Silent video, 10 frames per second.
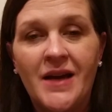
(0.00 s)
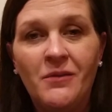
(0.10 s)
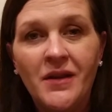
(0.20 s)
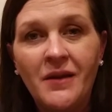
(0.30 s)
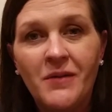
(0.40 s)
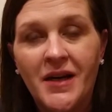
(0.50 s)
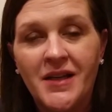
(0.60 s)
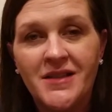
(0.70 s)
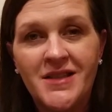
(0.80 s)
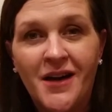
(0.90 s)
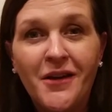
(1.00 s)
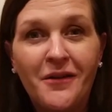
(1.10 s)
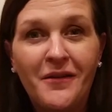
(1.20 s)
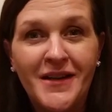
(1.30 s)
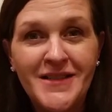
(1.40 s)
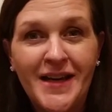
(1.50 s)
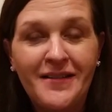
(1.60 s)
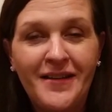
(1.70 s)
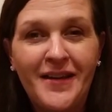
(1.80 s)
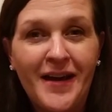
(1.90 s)
I really want to tell you
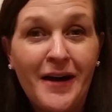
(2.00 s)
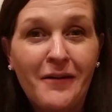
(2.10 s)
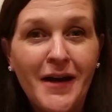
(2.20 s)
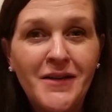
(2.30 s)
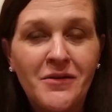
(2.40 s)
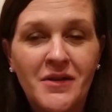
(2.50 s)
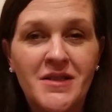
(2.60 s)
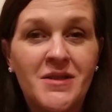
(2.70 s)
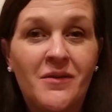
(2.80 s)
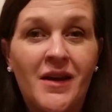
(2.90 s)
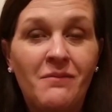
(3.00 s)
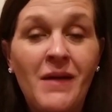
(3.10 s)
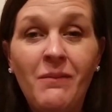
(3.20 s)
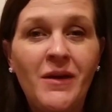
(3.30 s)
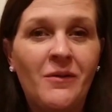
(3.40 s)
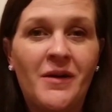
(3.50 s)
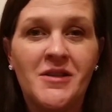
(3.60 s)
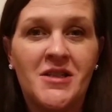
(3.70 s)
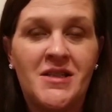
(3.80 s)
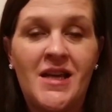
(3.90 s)
exactly how I do it so that maybe you
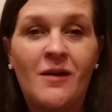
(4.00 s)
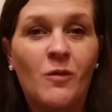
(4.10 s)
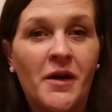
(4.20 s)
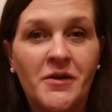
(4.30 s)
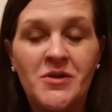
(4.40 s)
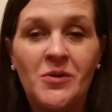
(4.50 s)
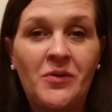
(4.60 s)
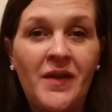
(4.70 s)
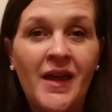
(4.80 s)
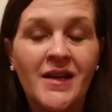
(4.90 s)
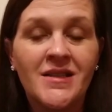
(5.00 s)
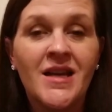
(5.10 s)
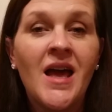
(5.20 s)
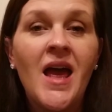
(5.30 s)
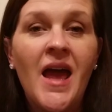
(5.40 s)
can just take 1 or 2 things